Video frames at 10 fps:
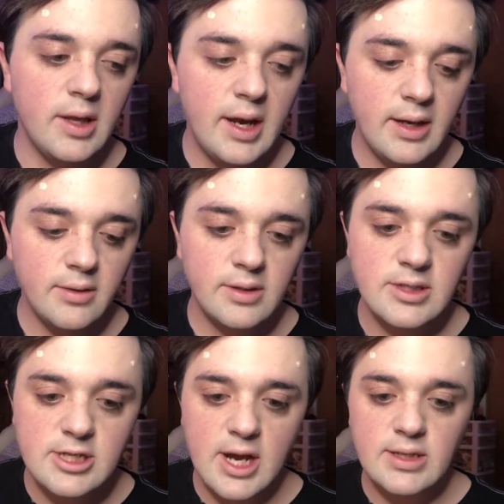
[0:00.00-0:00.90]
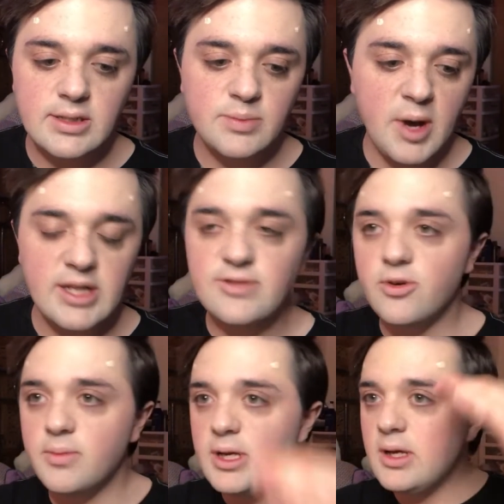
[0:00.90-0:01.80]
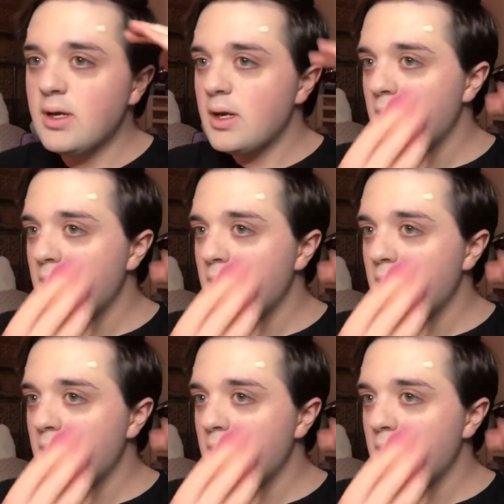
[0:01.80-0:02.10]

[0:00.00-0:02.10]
like, intense spots for me.